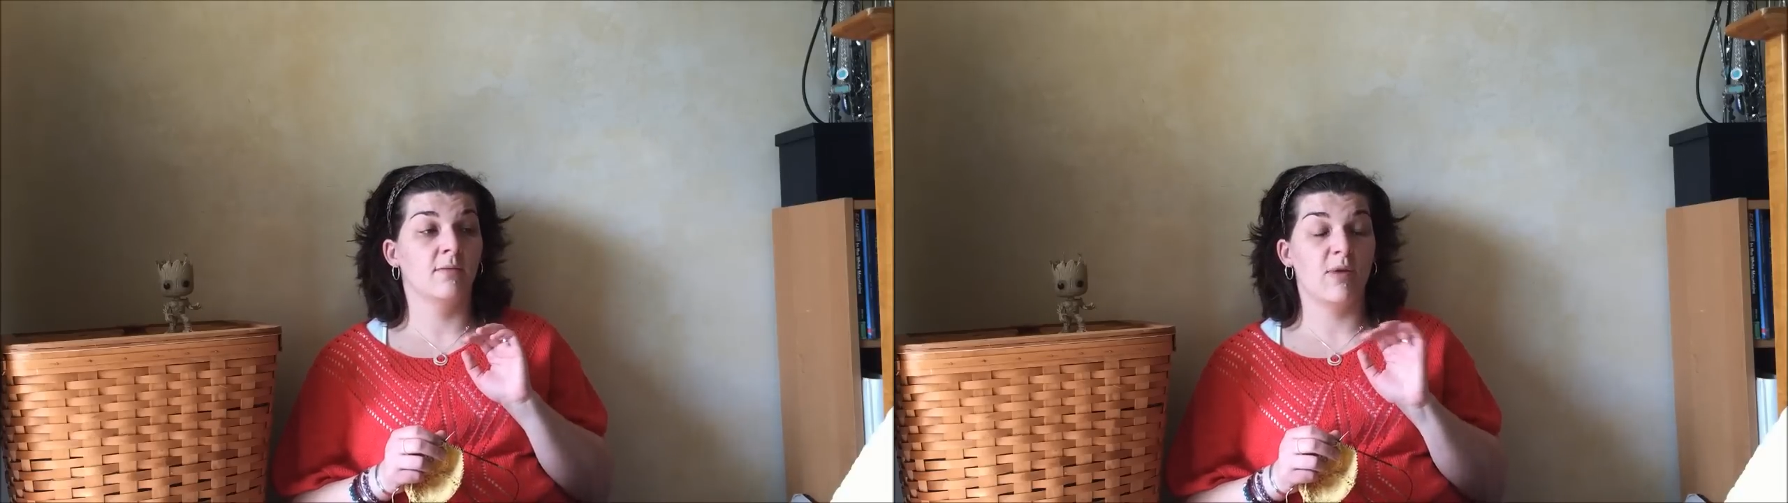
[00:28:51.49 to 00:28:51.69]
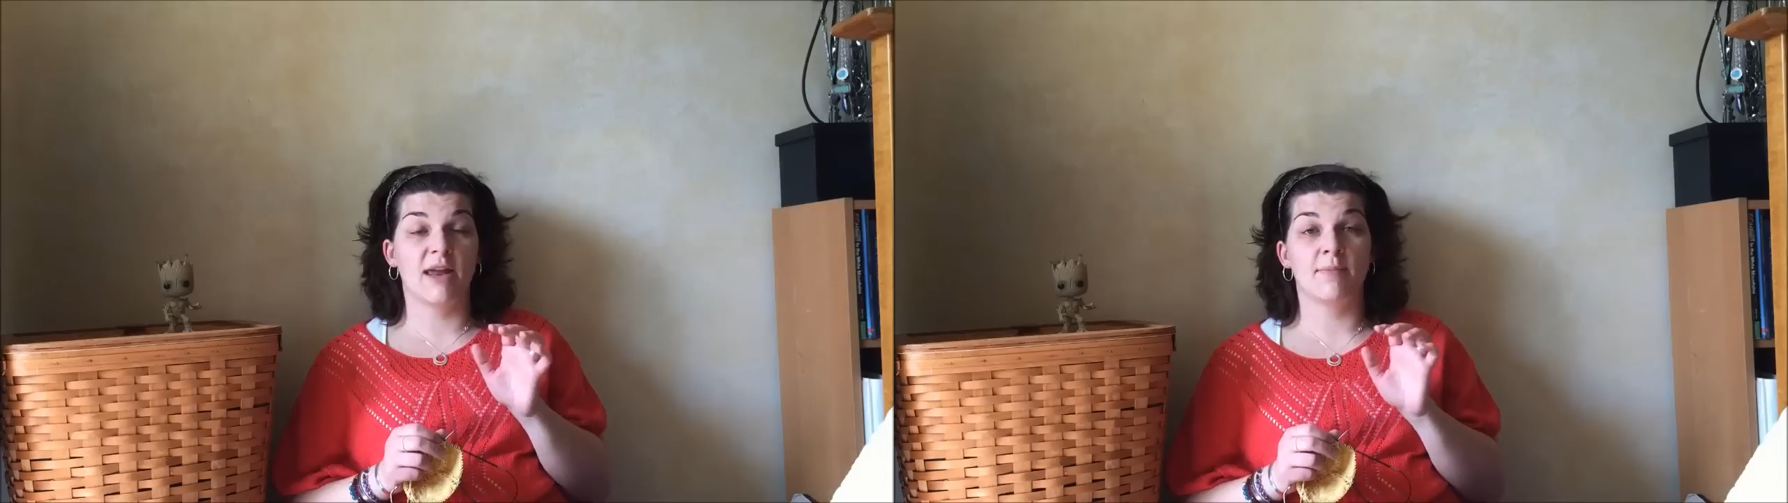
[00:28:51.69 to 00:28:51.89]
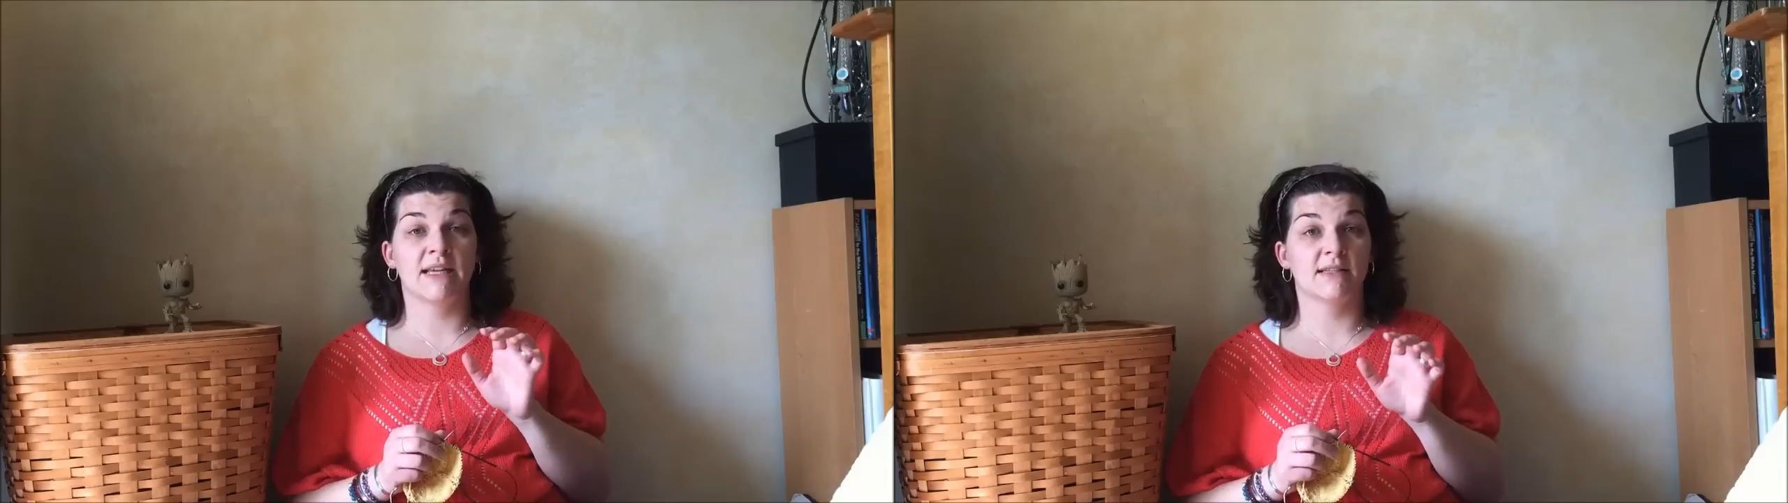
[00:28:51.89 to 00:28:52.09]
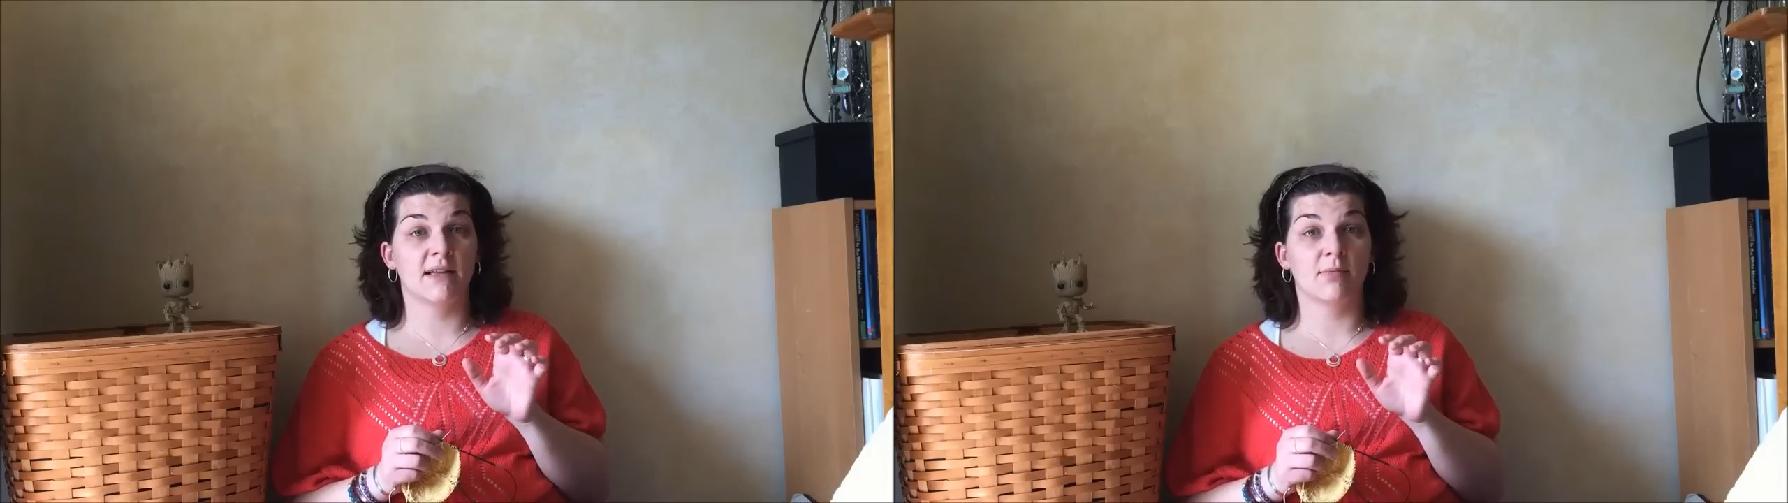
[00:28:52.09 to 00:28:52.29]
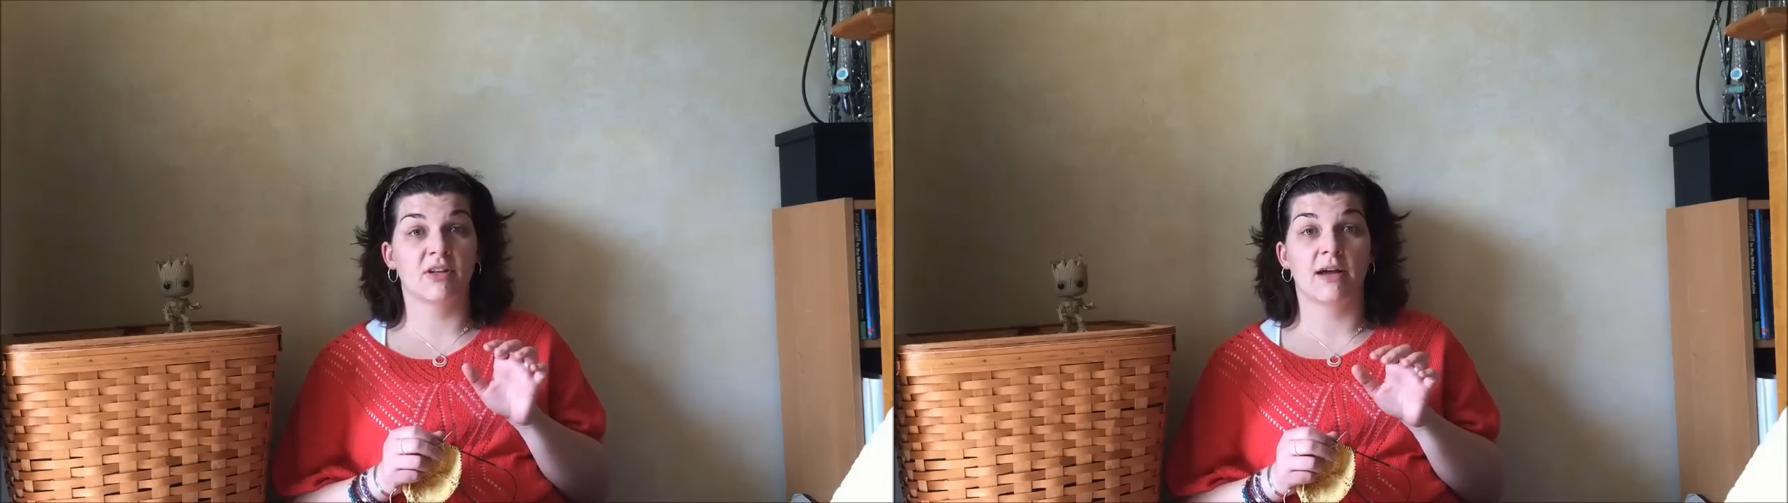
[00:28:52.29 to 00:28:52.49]
pain meds
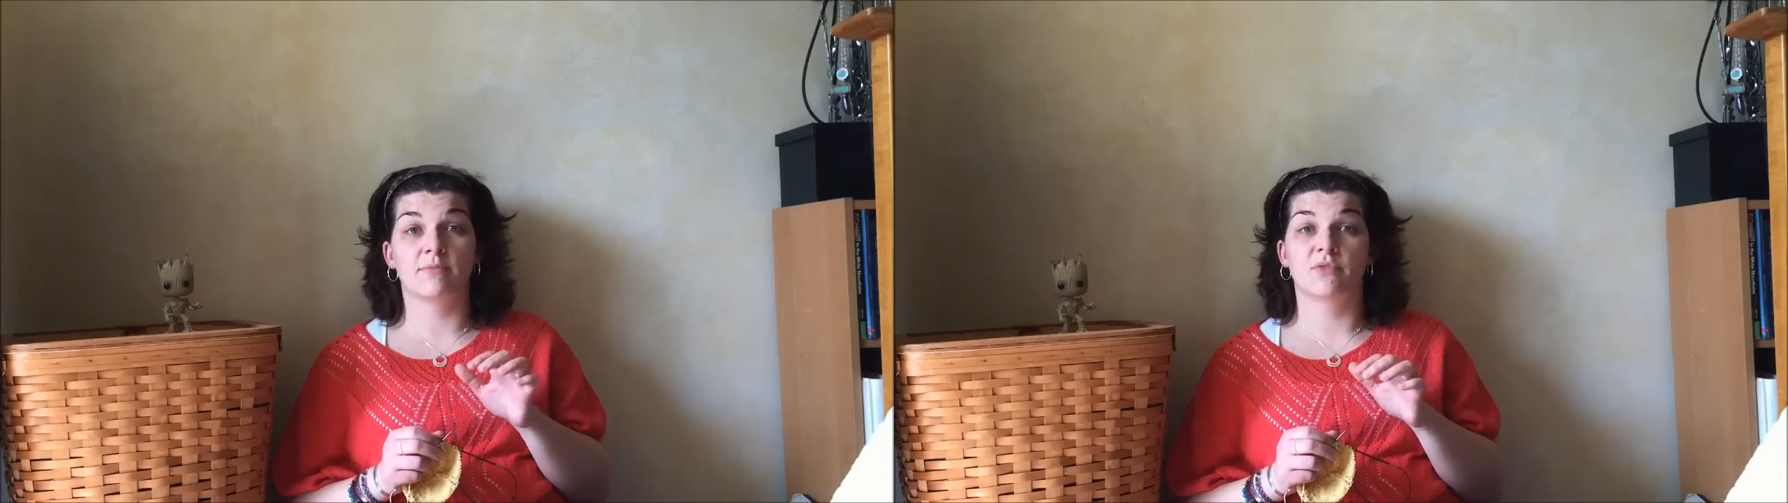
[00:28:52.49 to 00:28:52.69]
doubled up,